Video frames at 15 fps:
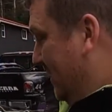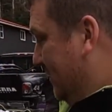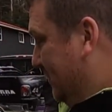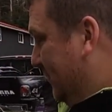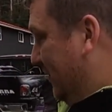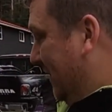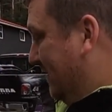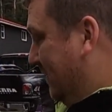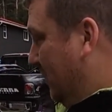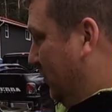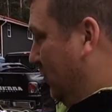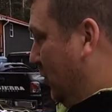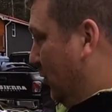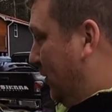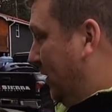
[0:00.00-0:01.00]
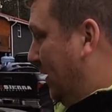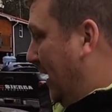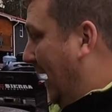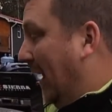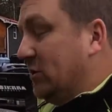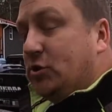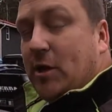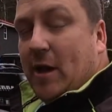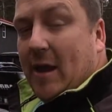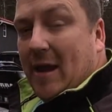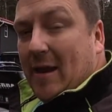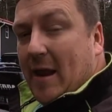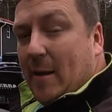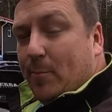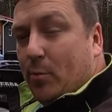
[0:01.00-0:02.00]
so this can go to H-Day
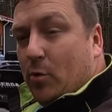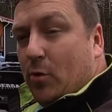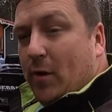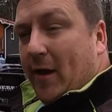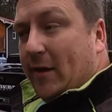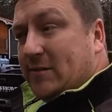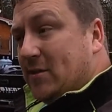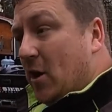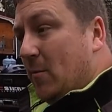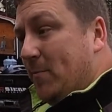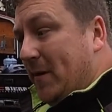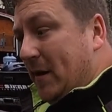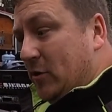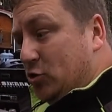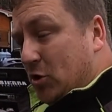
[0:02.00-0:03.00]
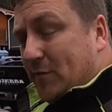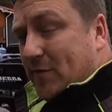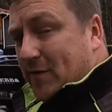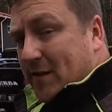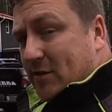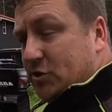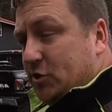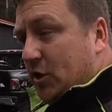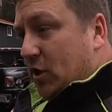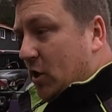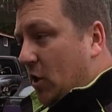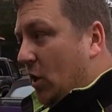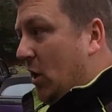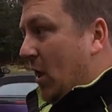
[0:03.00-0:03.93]
in April and start being driven this year.